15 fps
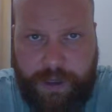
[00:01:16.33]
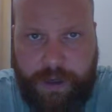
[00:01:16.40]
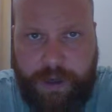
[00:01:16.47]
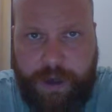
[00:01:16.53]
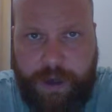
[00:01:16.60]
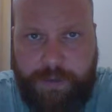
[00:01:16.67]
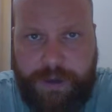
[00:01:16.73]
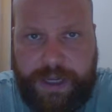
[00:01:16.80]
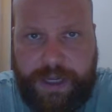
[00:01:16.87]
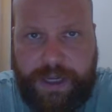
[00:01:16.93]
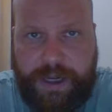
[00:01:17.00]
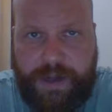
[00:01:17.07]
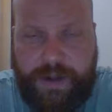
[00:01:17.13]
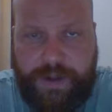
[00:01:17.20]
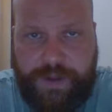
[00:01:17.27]
all
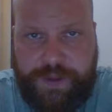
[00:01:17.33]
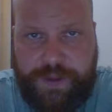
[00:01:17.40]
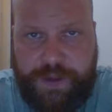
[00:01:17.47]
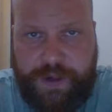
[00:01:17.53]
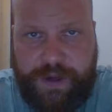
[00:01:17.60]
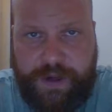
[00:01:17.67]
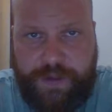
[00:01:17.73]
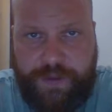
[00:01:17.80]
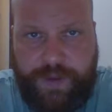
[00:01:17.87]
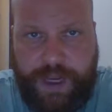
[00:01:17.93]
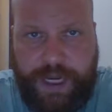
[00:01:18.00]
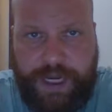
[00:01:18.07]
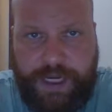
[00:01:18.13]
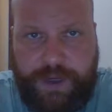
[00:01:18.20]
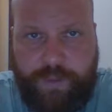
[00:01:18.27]
because
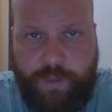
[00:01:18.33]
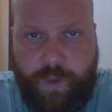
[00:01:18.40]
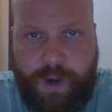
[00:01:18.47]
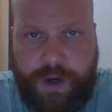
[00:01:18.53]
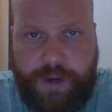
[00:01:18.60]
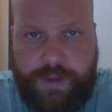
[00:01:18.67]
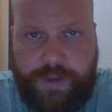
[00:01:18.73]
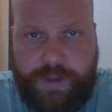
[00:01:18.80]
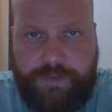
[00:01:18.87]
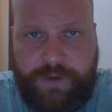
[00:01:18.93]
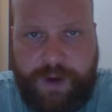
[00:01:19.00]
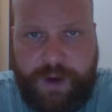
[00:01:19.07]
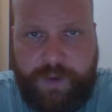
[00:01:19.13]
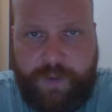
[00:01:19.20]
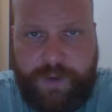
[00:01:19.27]
they didn't want to
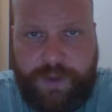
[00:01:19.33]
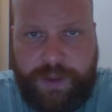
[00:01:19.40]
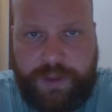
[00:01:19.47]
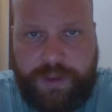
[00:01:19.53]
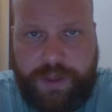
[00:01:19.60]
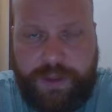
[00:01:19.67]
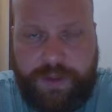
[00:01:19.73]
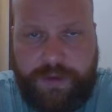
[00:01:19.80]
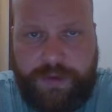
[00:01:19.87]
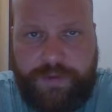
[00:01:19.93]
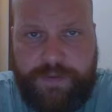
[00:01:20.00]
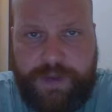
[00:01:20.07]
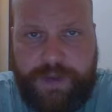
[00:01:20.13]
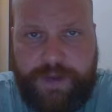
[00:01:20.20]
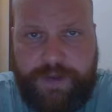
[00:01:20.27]
vote with the lesser of
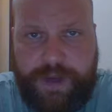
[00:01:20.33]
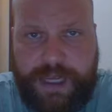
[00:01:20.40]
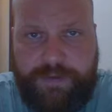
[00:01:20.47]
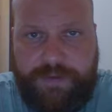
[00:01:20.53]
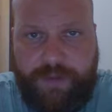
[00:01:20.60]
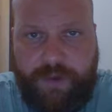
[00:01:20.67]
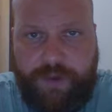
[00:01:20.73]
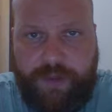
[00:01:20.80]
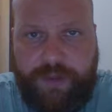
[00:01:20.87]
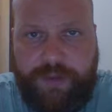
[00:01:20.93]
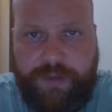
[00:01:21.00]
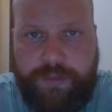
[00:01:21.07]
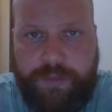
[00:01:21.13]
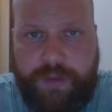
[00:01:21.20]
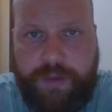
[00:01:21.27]
the two
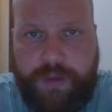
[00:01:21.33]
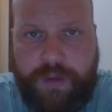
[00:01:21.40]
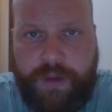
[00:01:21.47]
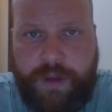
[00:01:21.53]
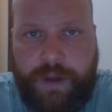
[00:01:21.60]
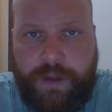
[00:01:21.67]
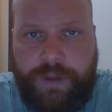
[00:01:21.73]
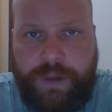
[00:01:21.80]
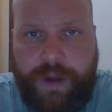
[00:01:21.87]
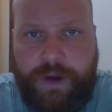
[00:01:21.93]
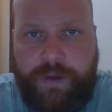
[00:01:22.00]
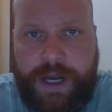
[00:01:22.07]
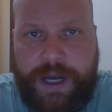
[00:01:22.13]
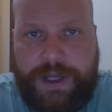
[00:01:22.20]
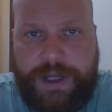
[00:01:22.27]
evils. Their
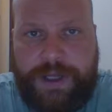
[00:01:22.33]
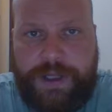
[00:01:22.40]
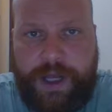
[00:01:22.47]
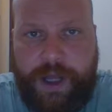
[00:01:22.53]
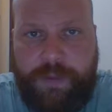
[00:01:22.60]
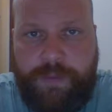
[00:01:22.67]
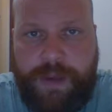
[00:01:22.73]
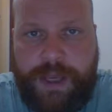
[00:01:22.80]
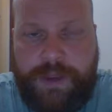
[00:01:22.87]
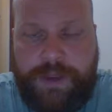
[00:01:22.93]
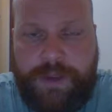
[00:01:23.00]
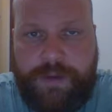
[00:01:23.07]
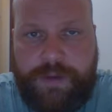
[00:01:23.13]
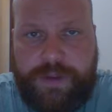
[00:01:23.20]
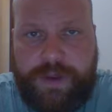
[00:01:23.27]
rationale makes
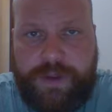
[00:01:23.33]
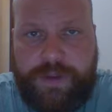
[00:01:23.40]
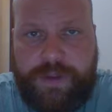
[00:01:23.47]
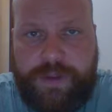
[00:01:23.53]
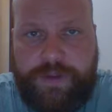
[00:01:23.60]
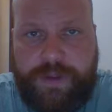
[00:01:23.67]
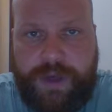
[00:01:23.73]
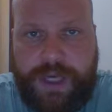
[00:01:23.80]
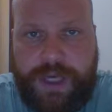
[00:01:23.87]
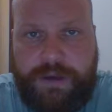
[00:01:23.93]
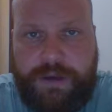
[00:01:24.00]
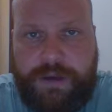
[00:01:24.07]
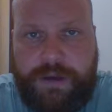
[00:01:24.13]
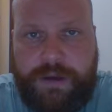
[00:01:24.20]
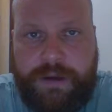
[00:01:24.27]
no sense to
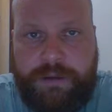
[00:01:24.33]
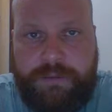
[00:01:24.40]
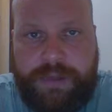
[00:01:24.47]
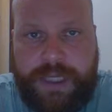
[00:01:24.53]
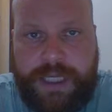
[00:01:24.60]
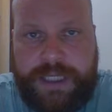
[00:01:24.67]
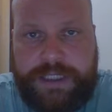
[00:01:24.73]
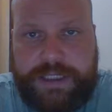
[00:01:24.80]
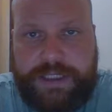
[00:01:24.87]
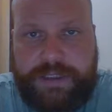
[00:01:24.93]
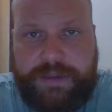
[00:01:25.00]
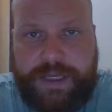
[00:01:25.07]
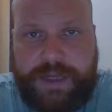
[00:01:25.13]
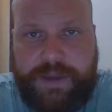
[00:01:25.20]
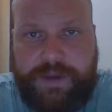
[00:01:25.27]
me, but
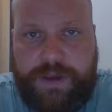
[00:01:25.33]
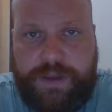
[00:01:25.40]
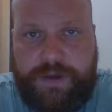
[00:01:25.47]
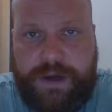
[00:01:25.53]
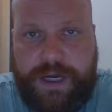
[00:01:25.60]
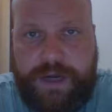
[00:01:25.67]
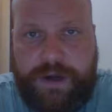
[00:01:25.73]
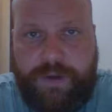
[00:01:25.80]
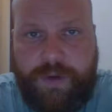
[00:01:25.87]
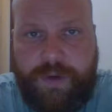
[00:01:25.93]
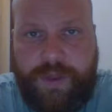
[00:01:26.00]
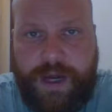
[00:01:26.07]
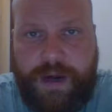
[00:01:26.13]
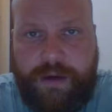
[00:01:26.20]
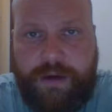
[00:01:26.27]
that's neither here nor
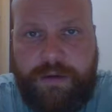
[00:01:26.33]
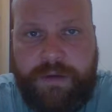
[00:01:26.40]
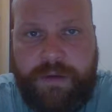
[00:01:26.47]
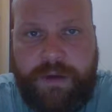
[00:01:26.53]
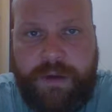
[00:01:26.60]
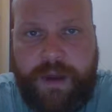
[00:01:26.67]
there.